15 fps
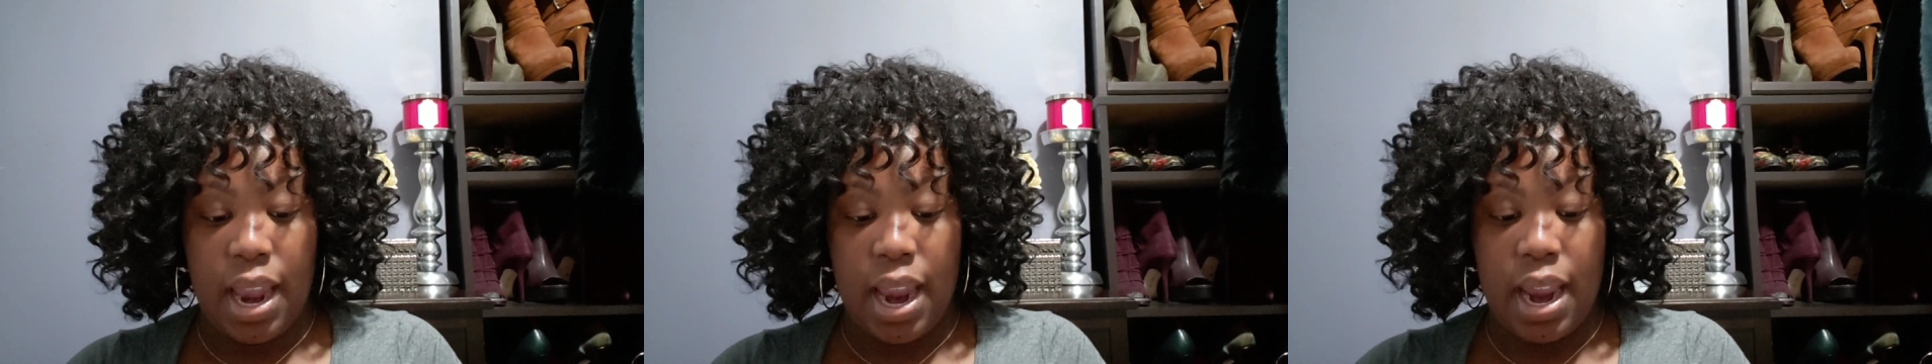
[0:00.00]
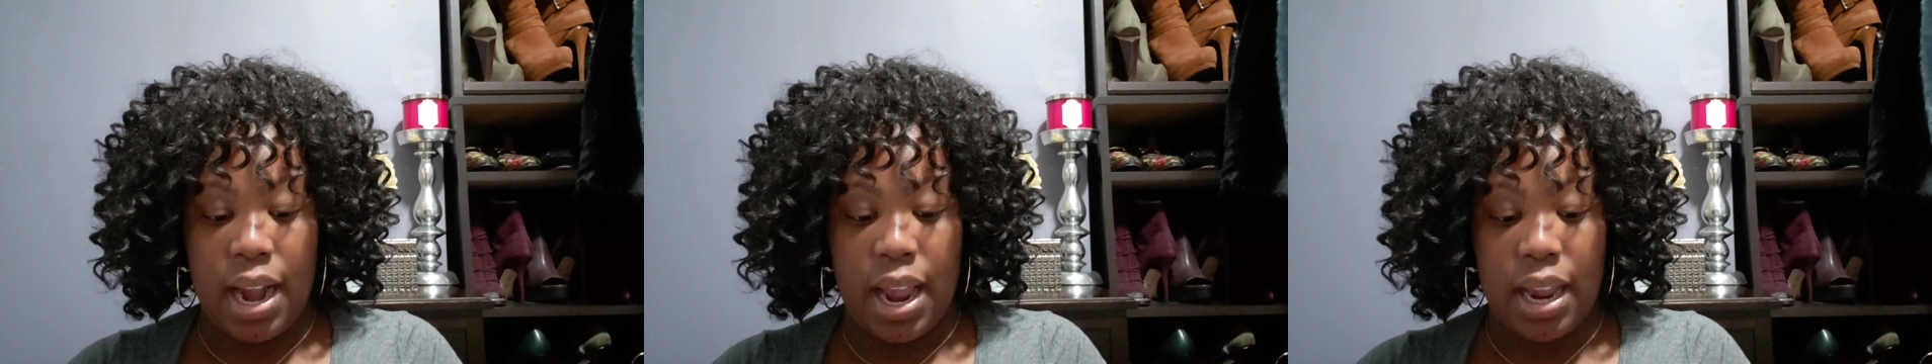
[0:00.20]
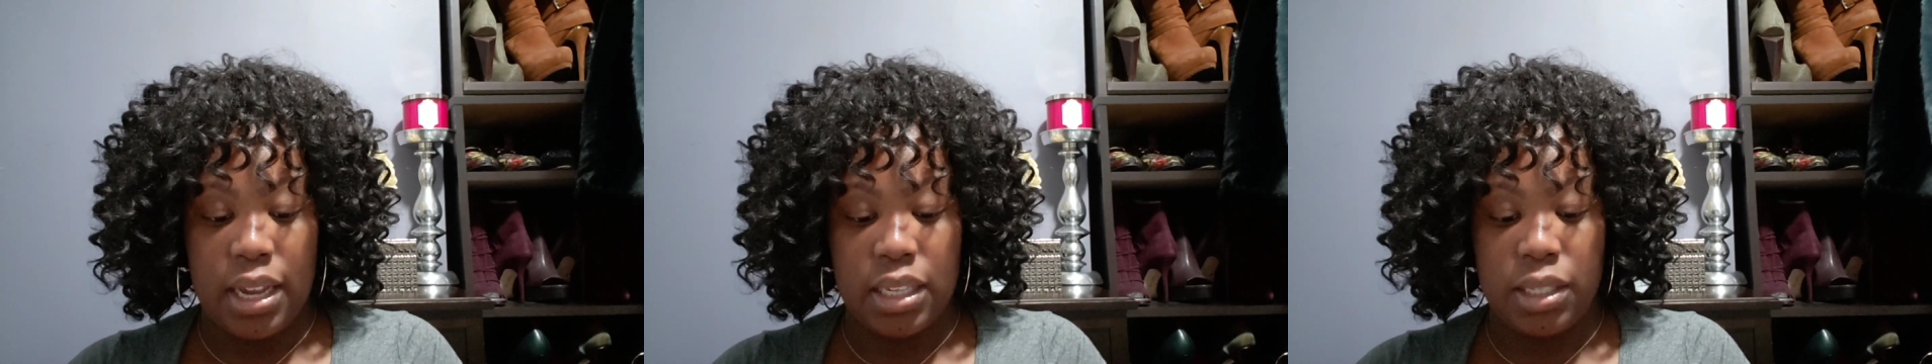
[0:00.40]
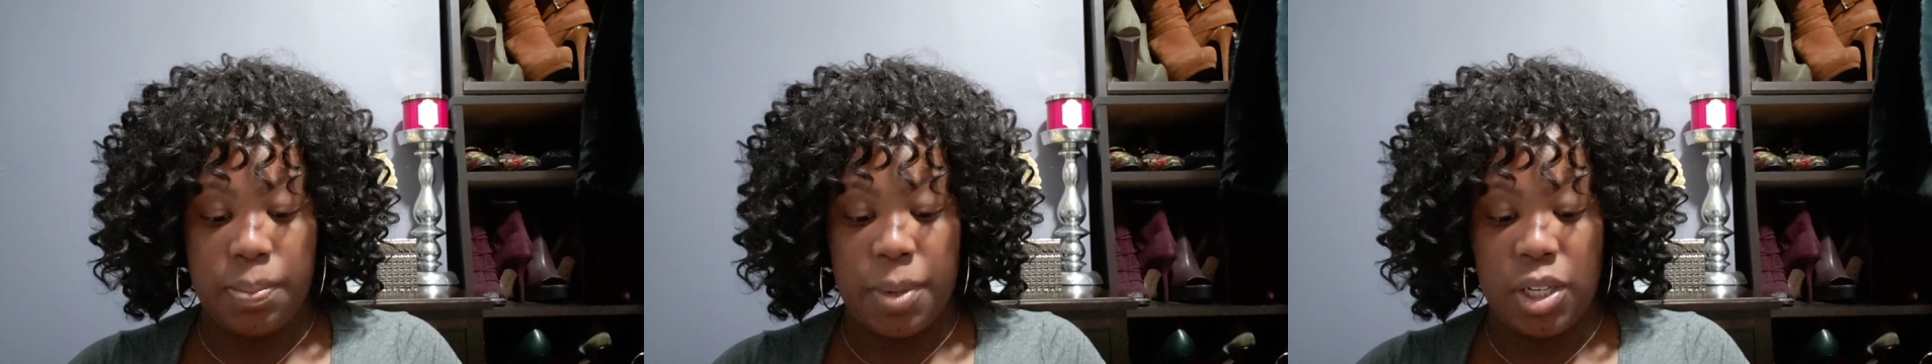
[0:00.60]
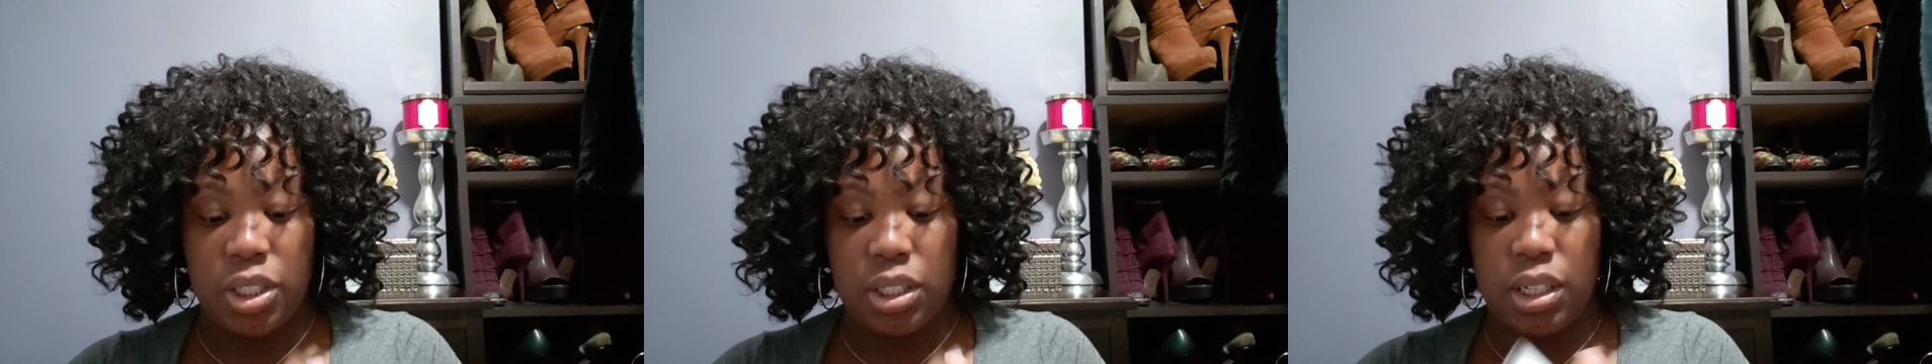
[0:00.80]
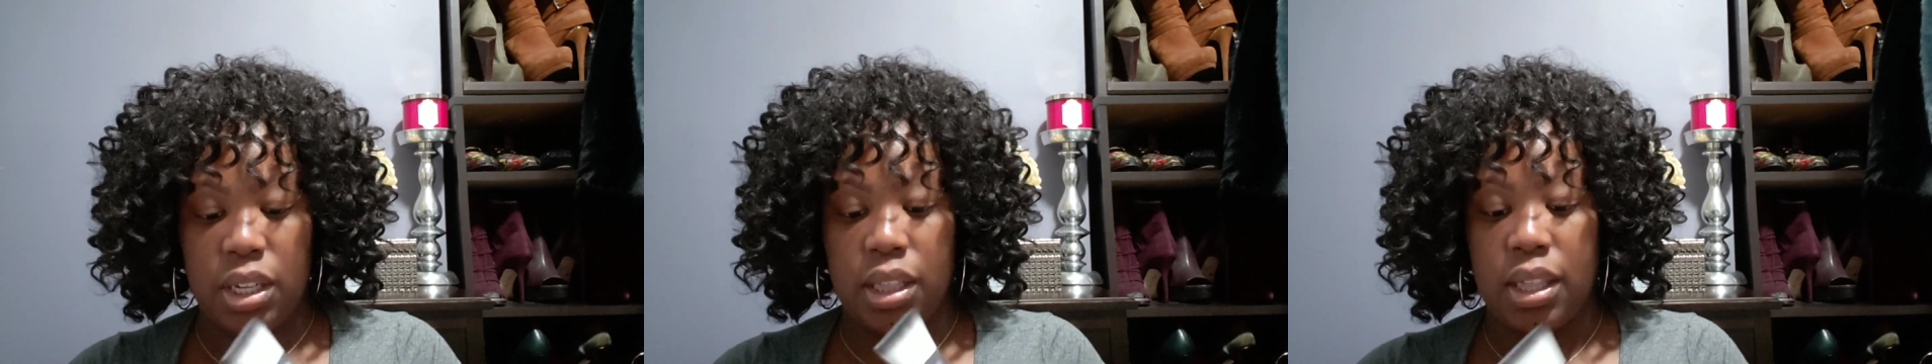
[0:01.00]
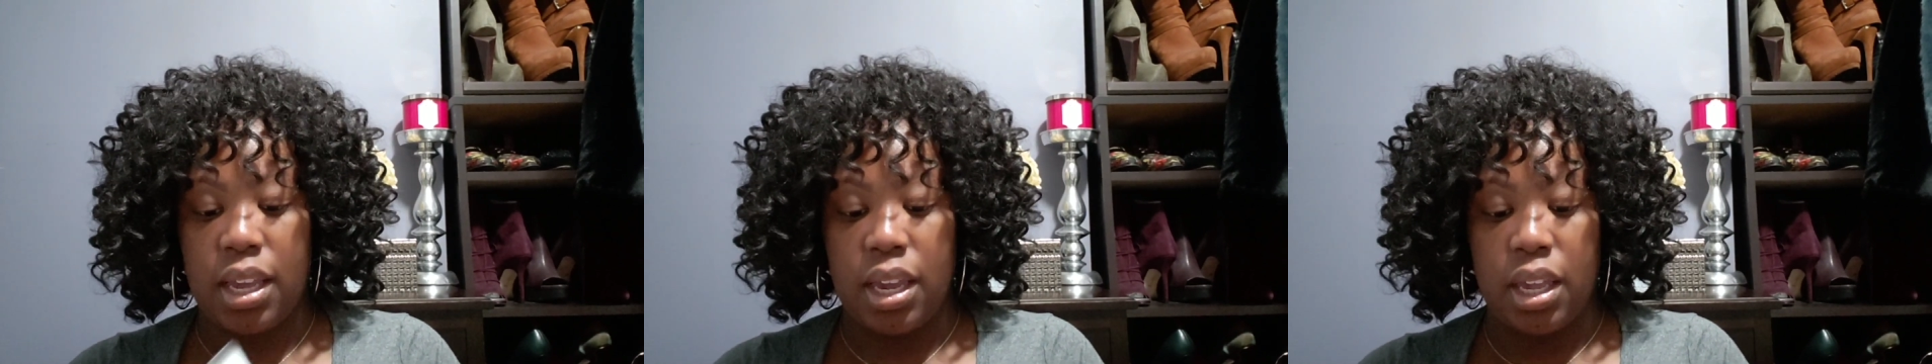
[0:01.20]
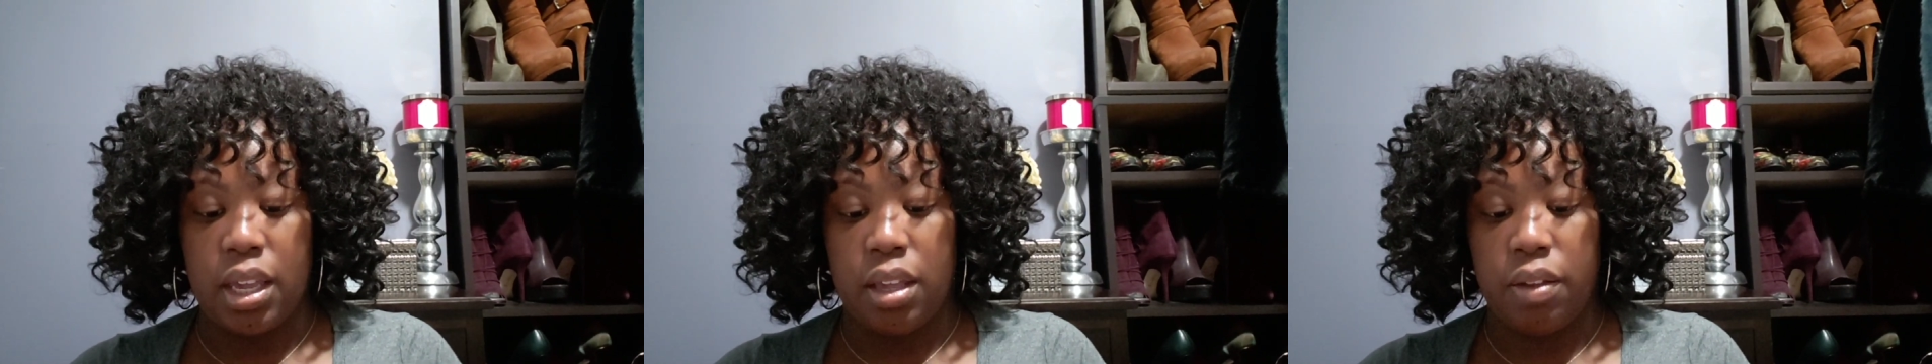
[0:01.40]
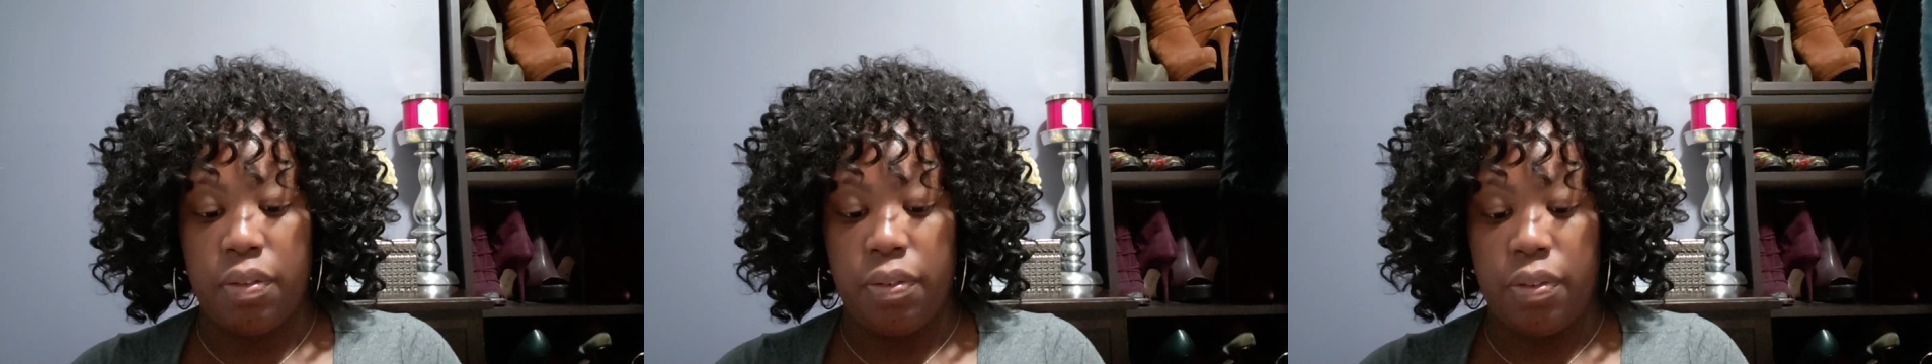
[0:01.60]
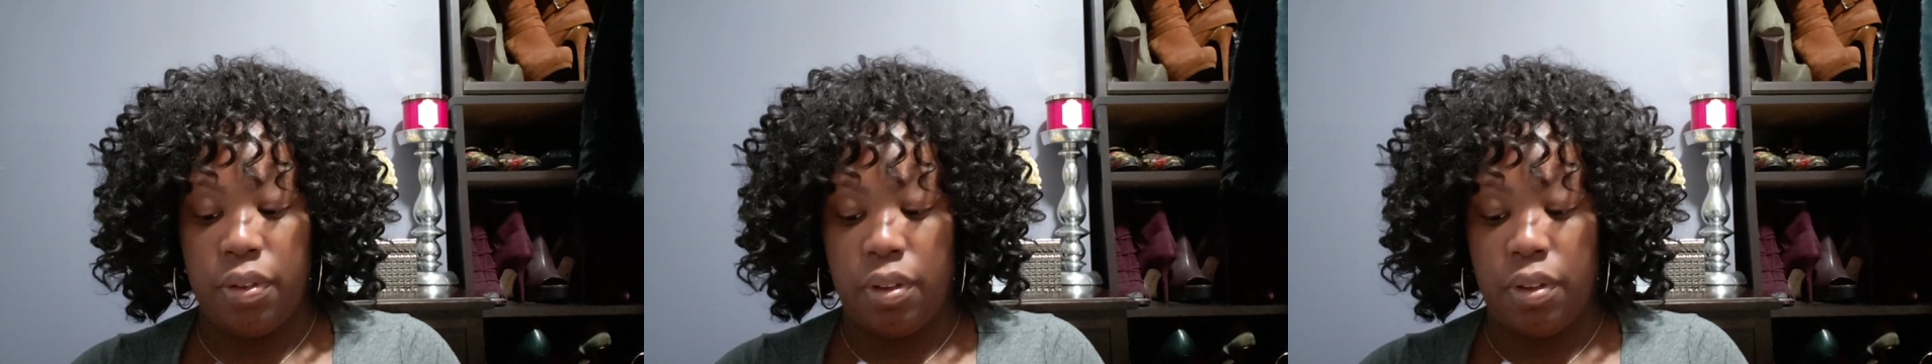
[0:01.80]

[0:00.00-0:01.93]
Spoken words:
and I especially love,